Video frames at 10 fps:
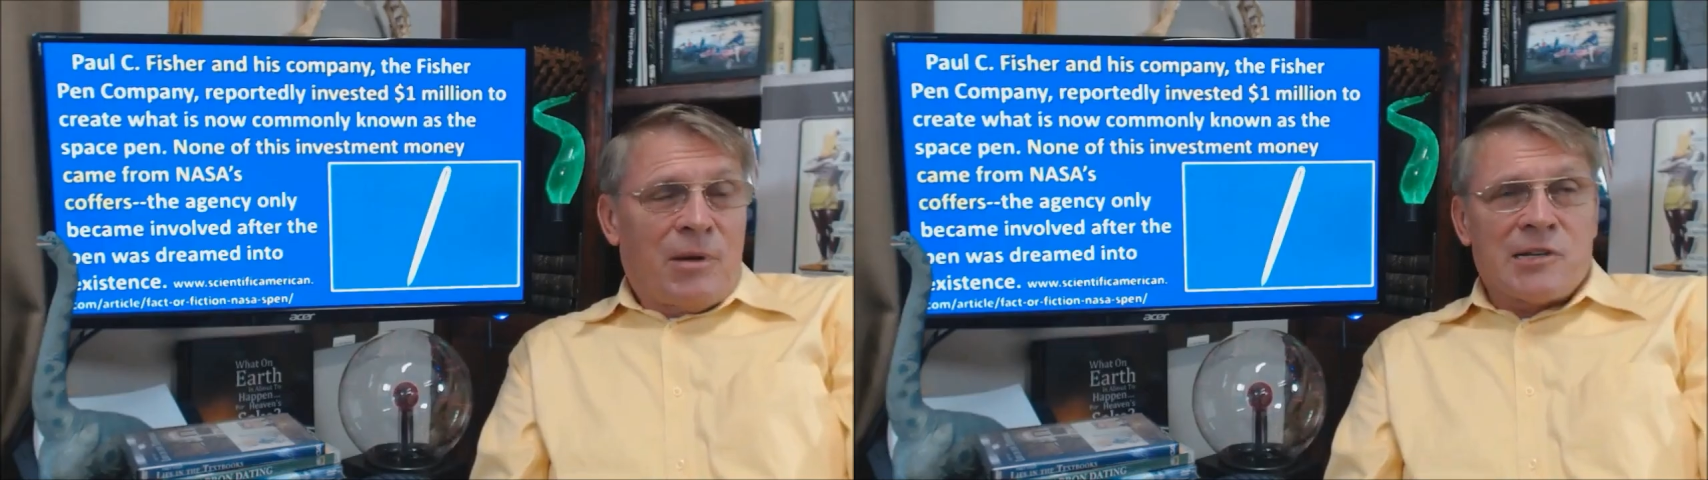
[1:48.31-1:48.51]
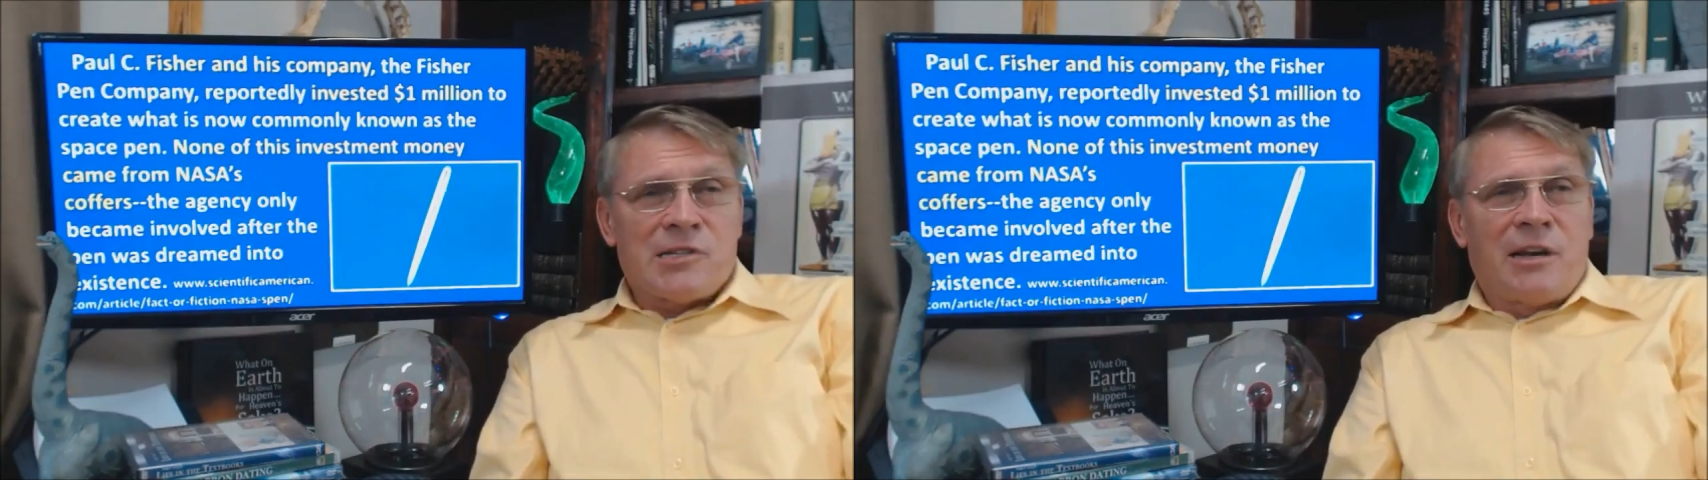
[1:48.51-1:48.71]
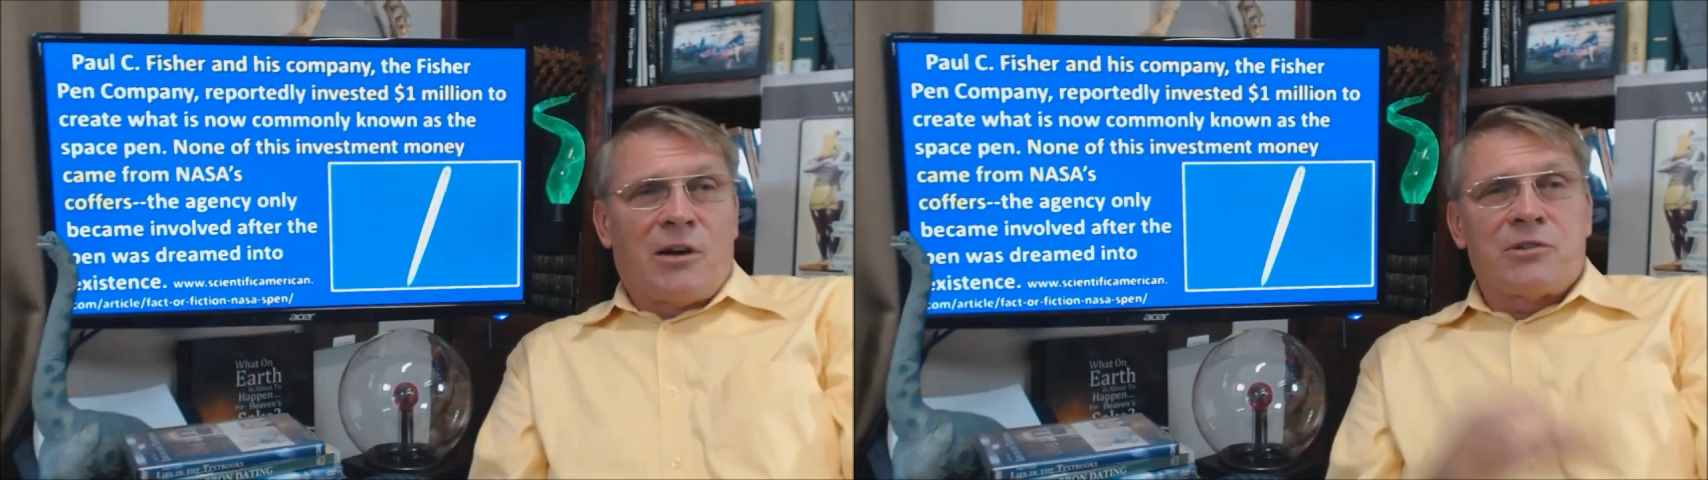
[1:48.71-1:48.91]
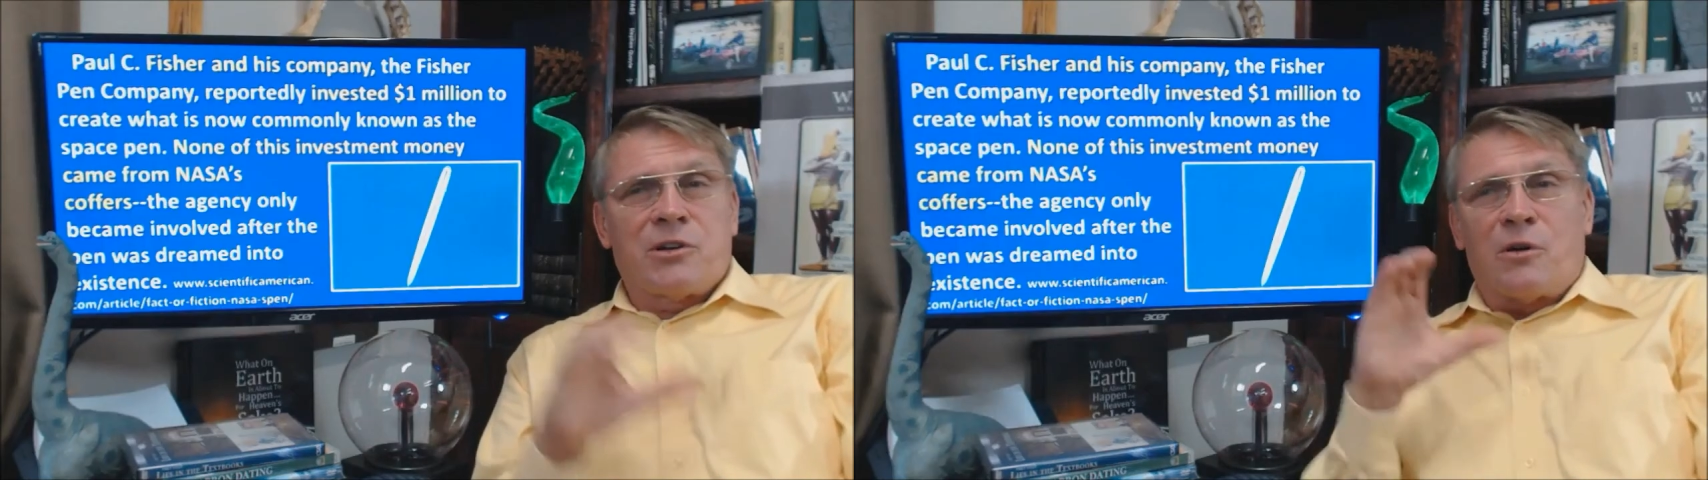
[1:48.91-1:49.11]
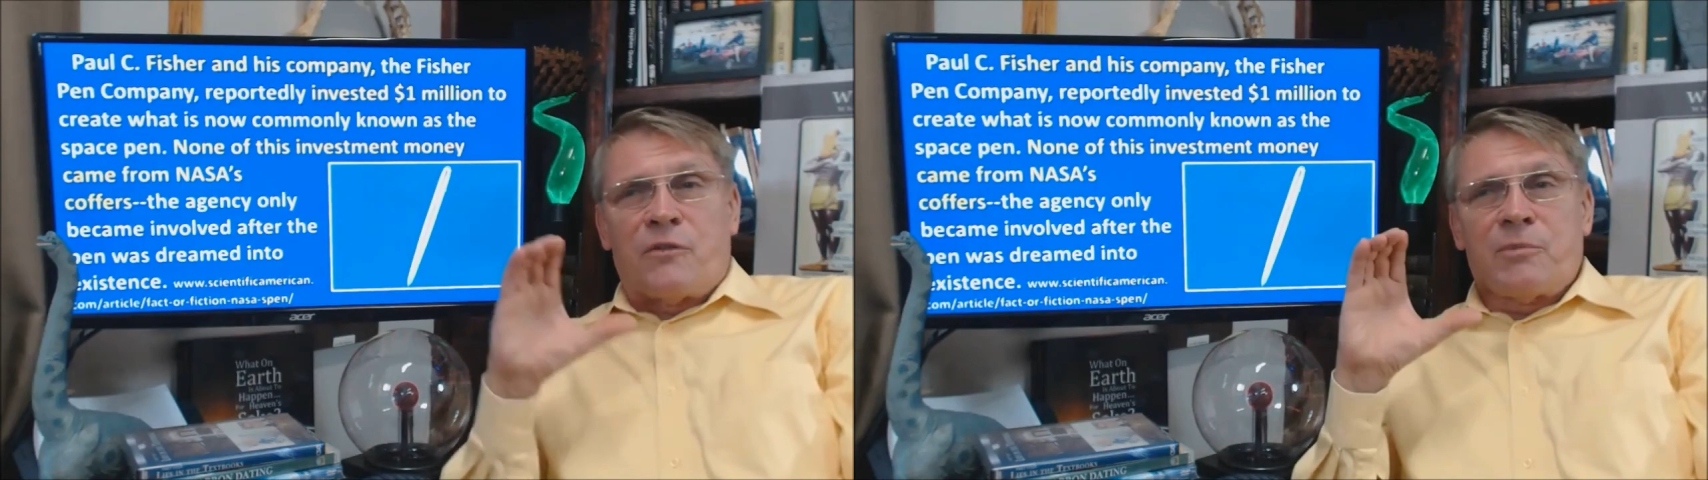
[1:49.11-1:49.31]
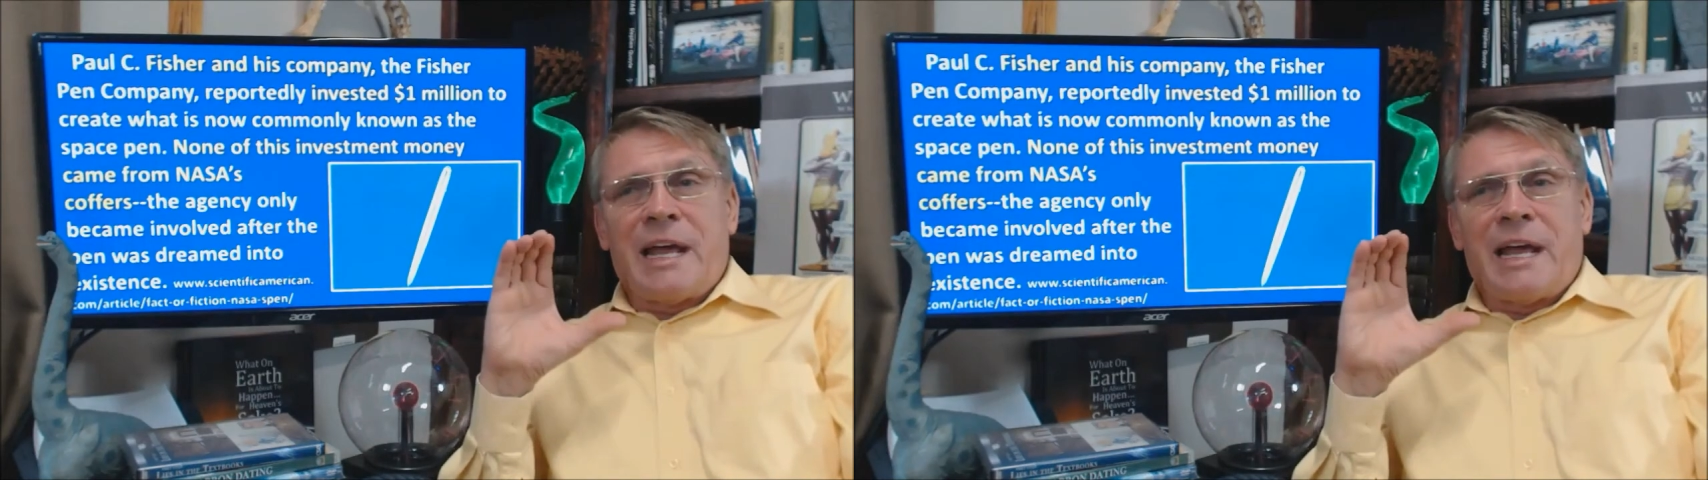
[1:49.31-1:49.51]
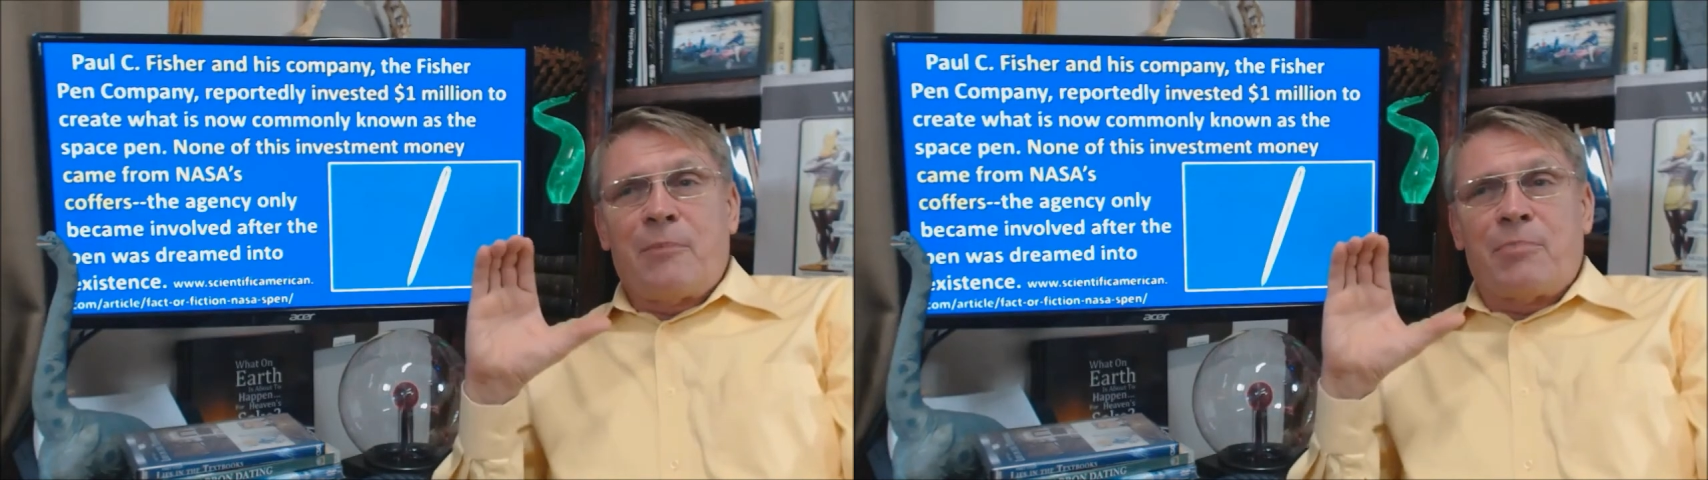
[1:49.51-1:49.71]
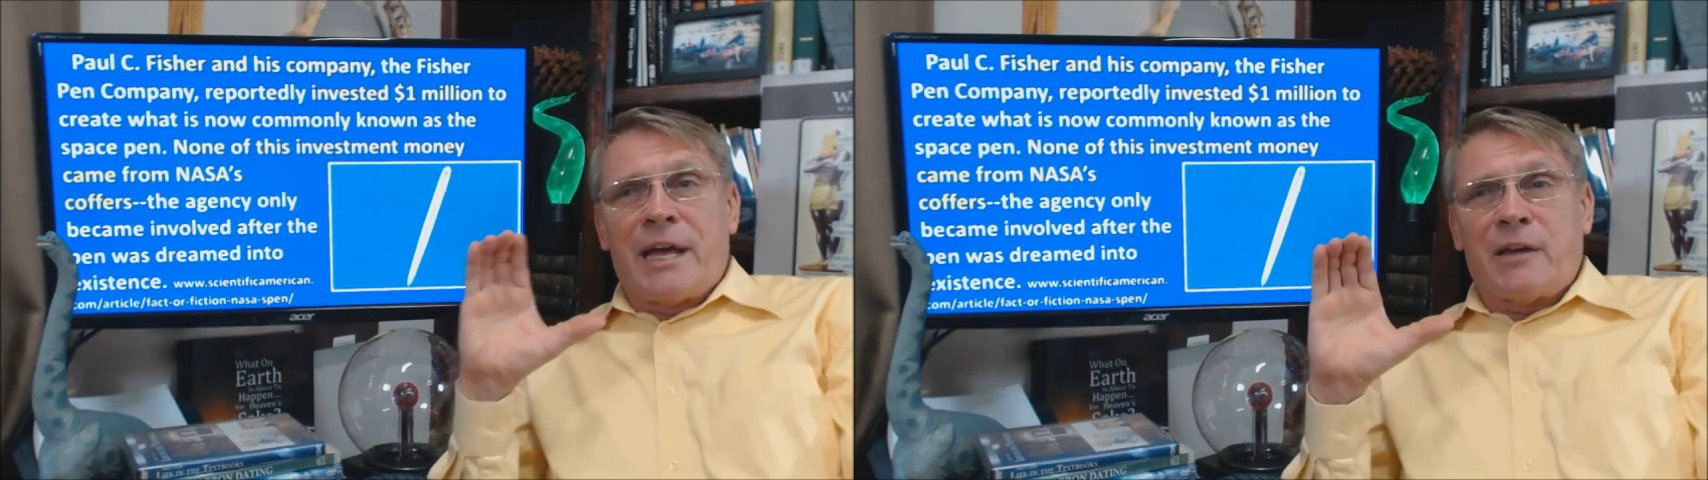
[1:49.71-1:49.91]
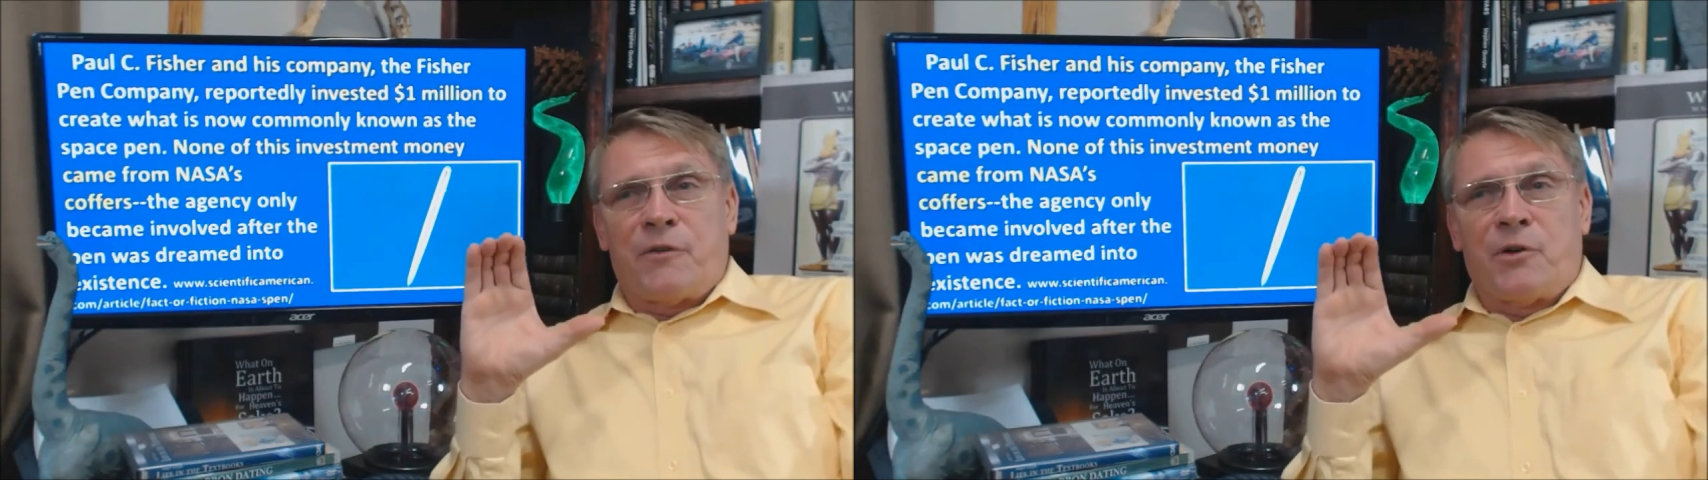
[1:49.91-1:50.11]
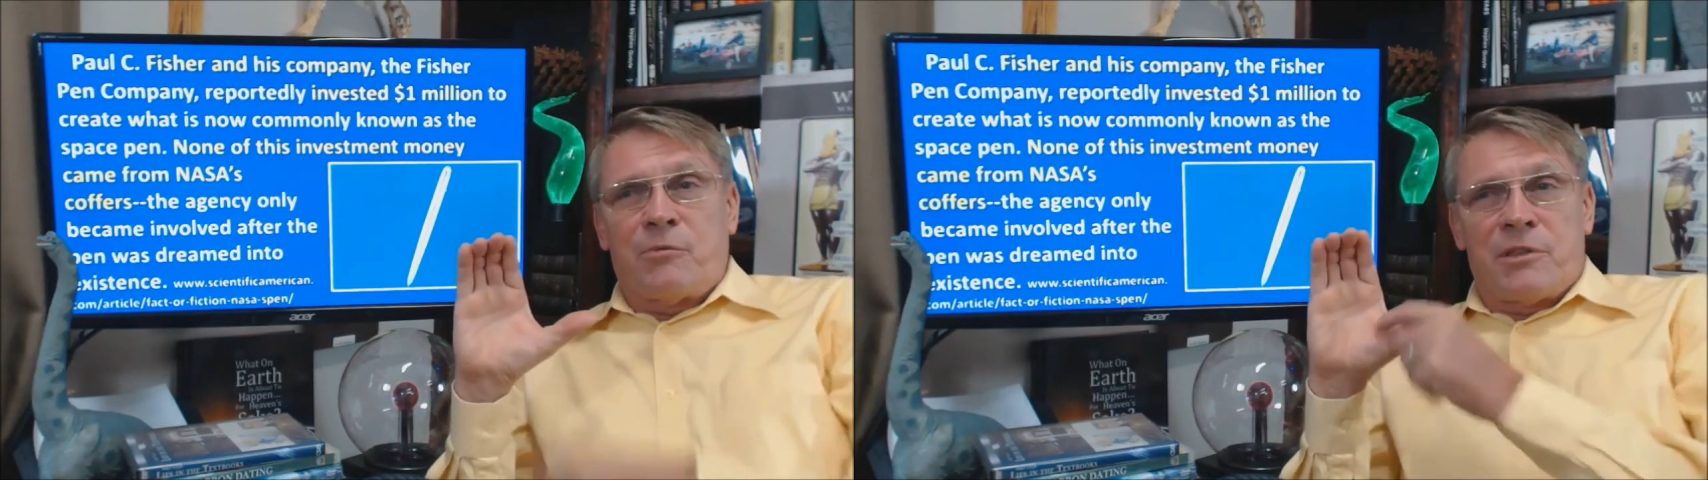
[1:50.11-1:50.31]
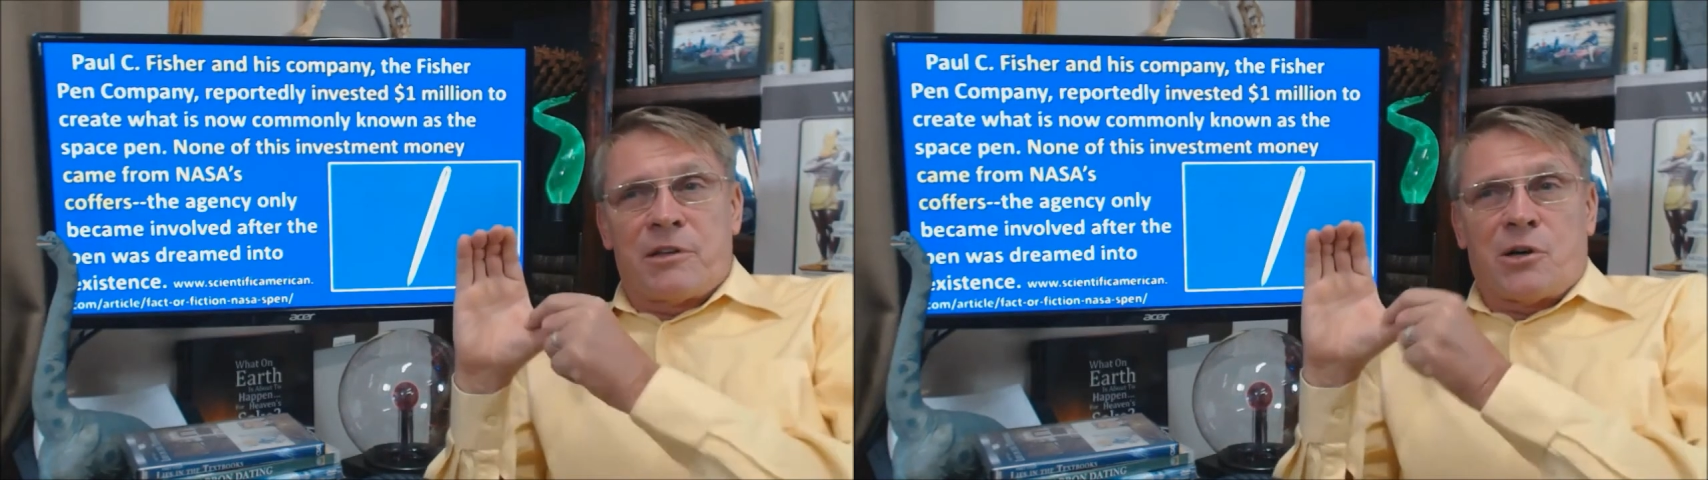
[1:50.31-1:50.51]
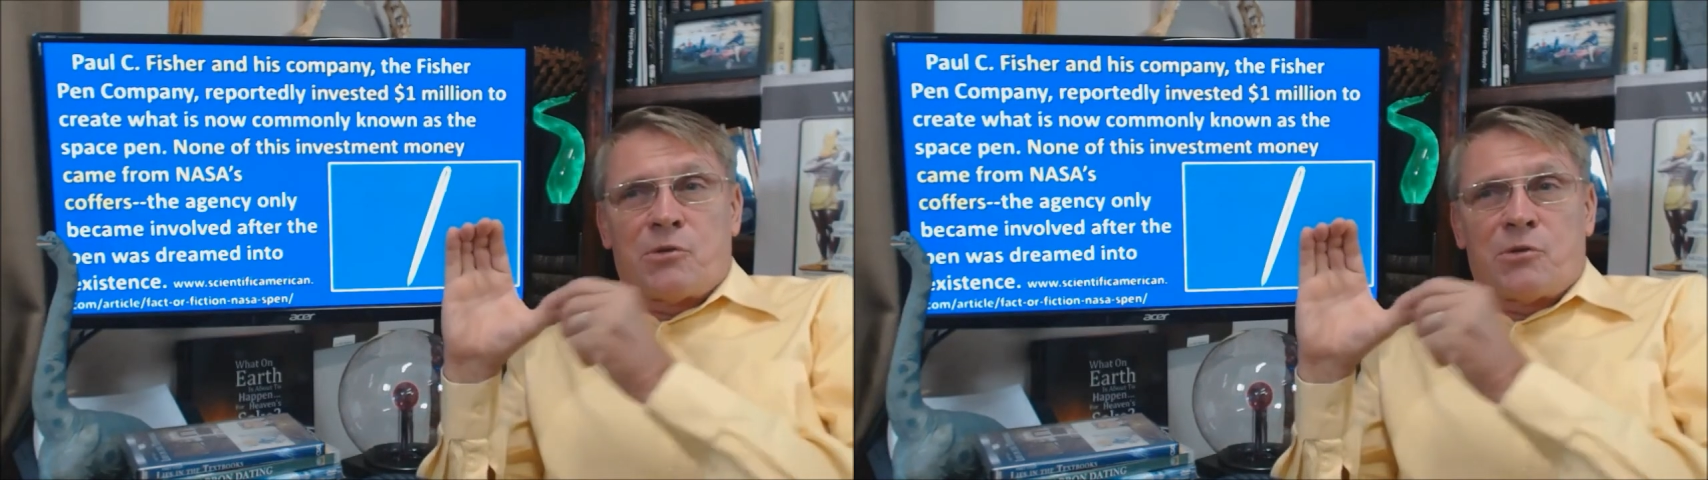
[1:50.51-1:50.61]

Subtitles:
Because they know to go from an ape-like foot where the